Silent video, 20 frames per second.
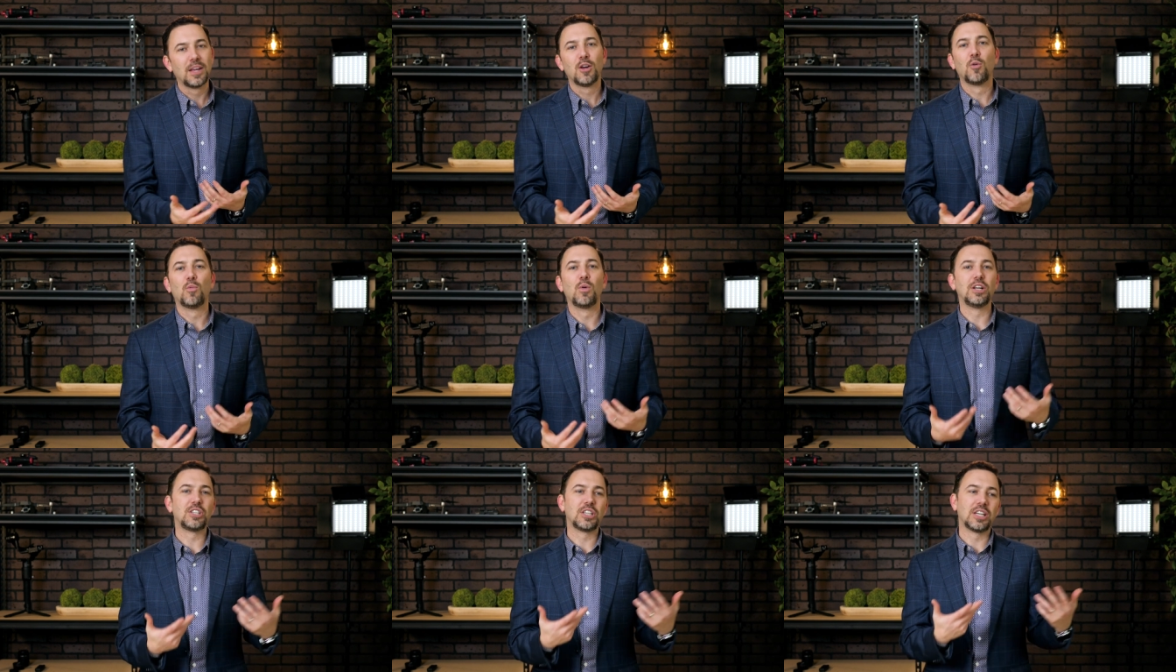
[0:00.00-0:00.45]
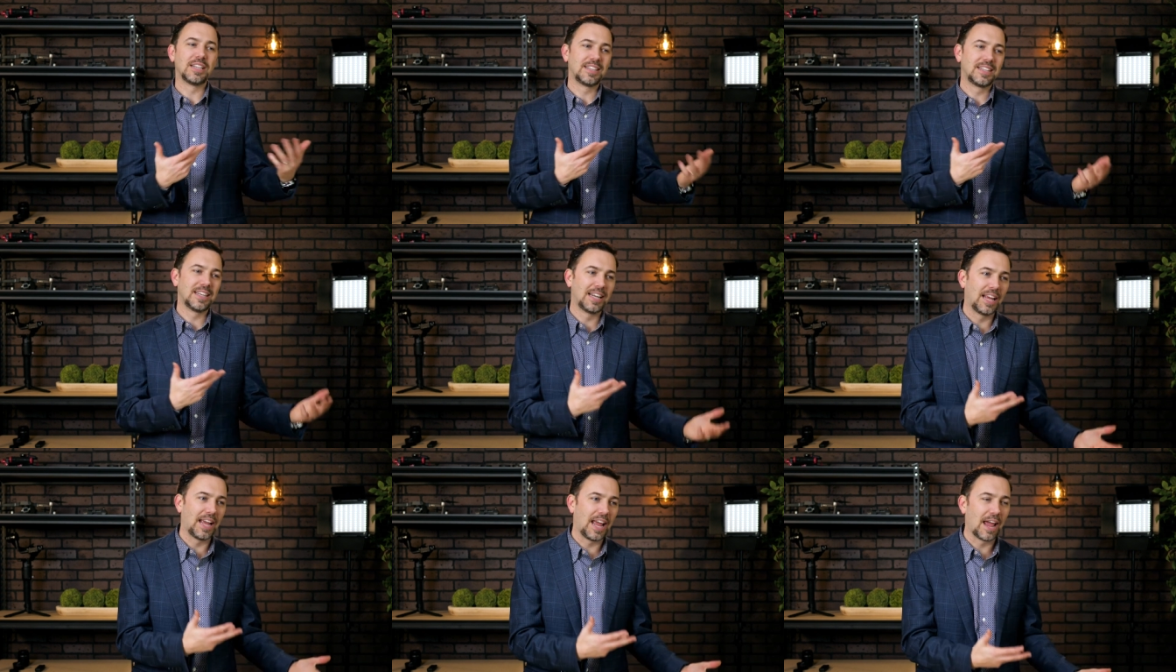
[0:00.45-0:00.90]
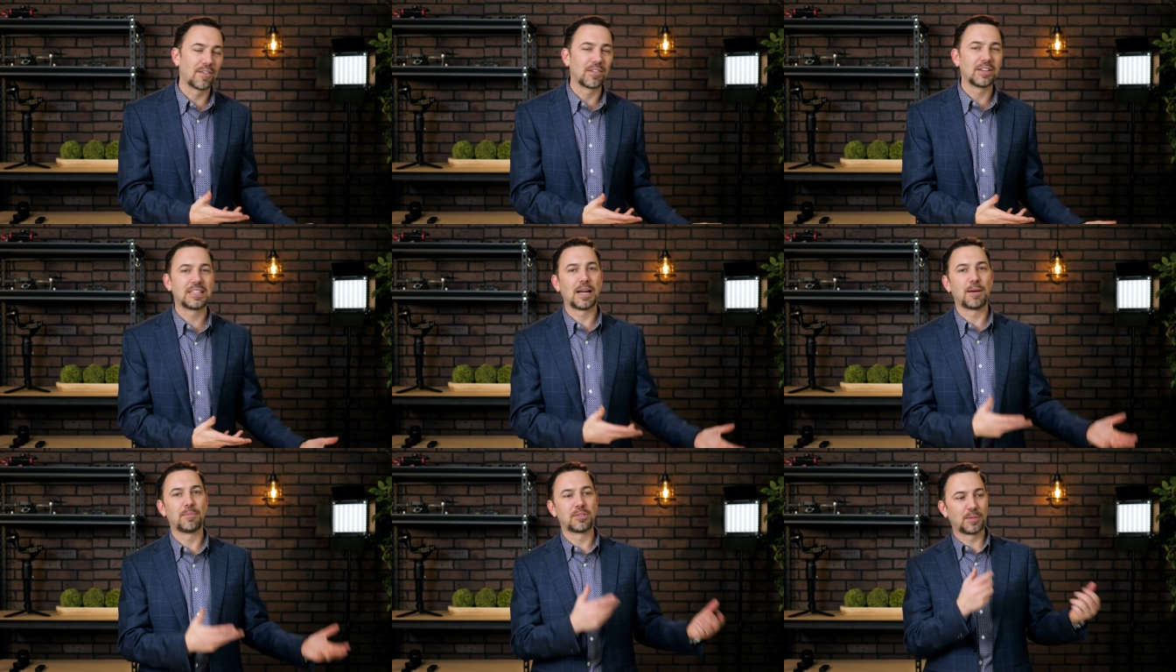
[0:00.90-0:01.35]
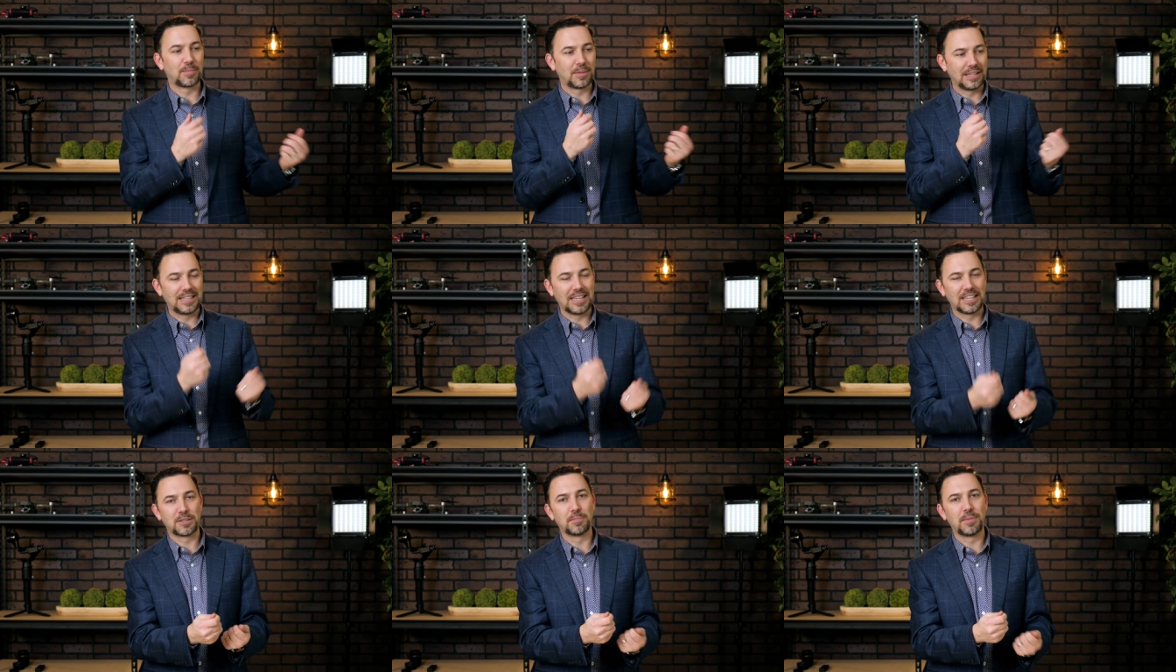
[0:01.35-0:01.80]
which is gonna, every time somebody
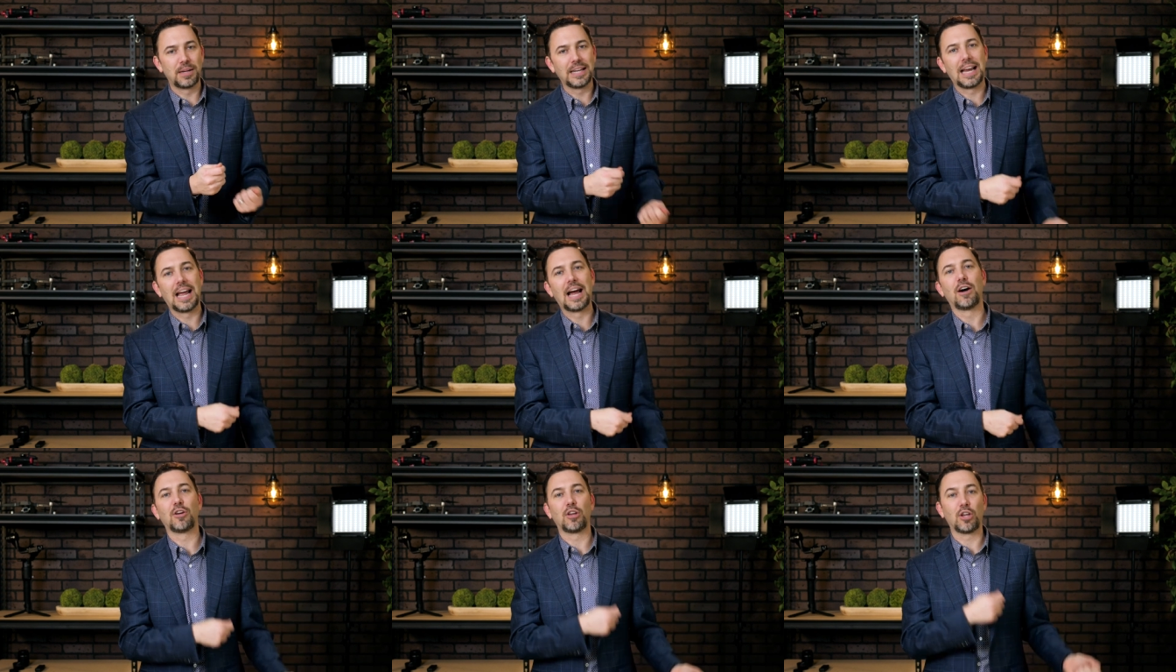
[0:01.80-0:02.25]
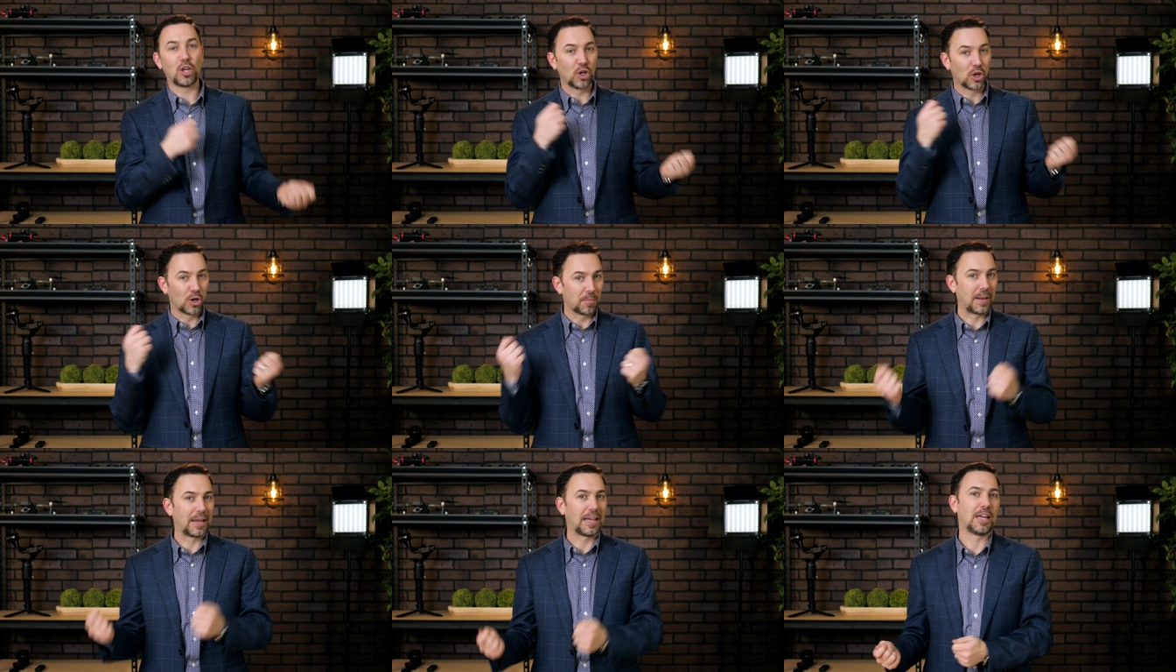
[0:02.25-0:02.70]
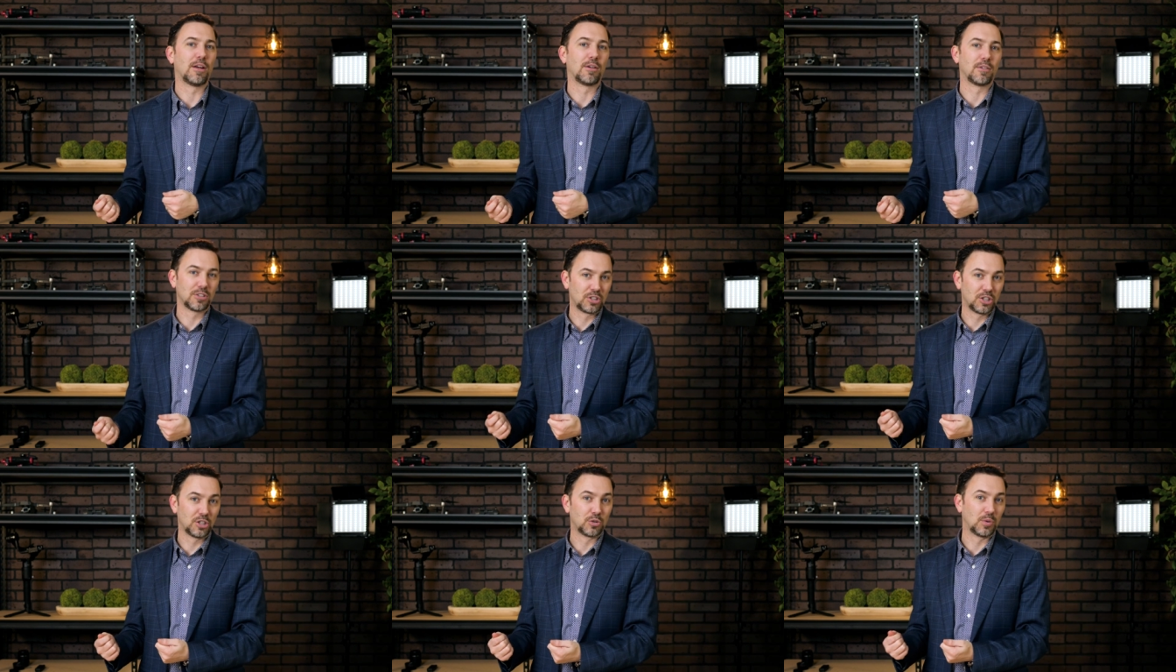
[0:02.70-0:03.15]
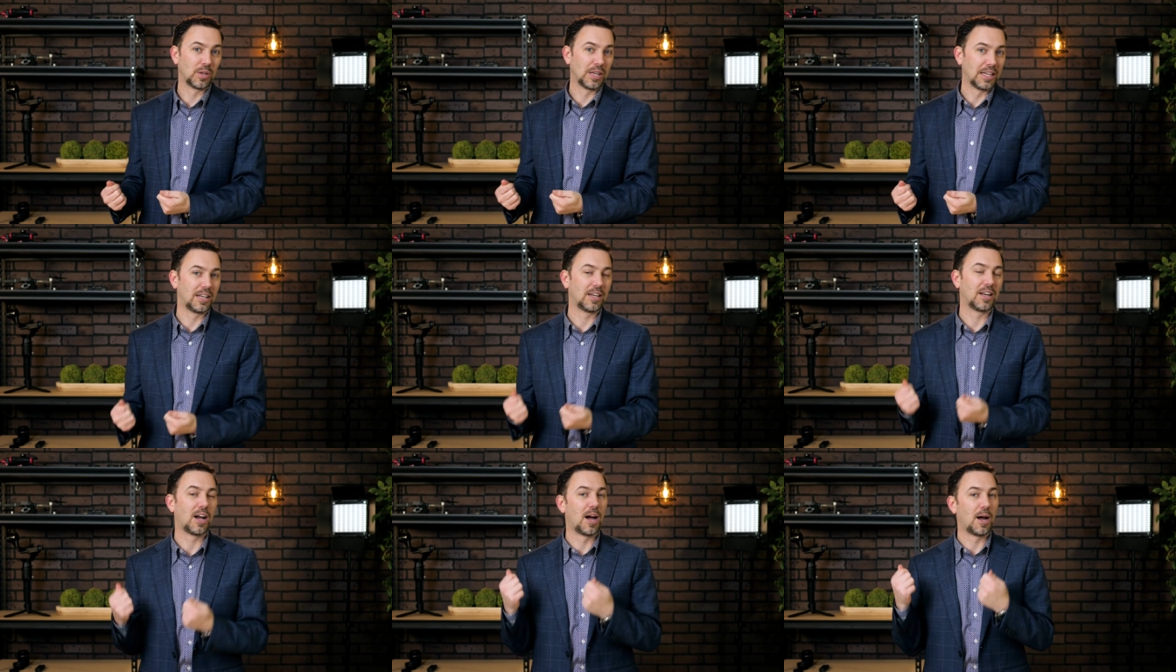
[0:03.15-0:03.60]
takes money out, you're making a residual
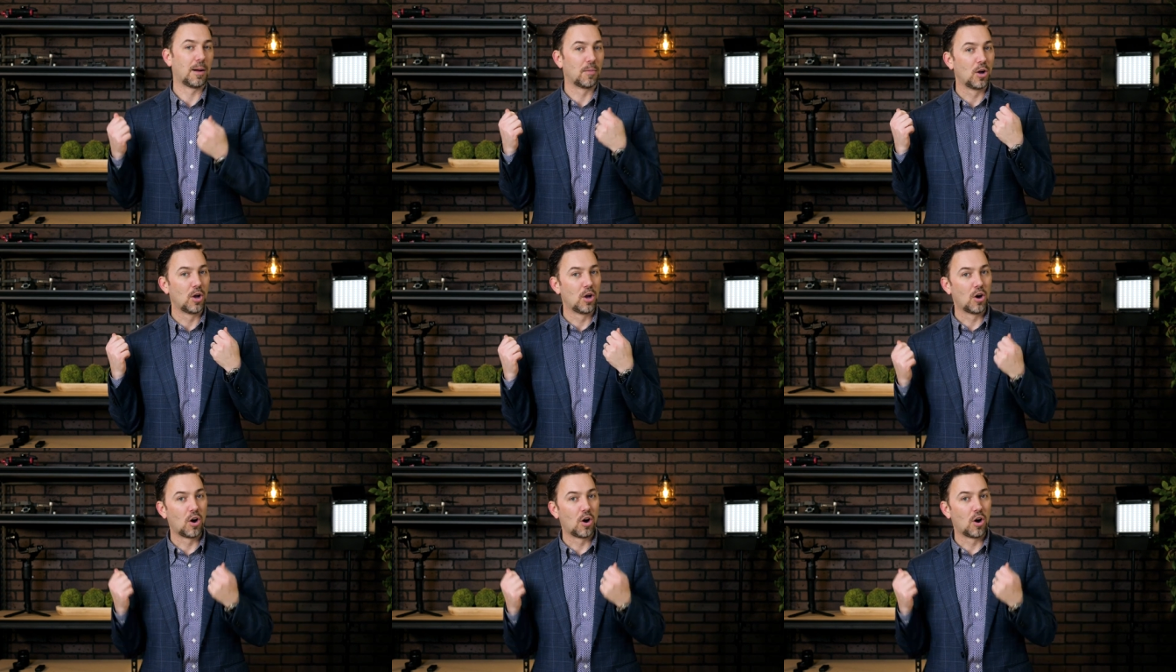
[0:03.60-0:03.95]
income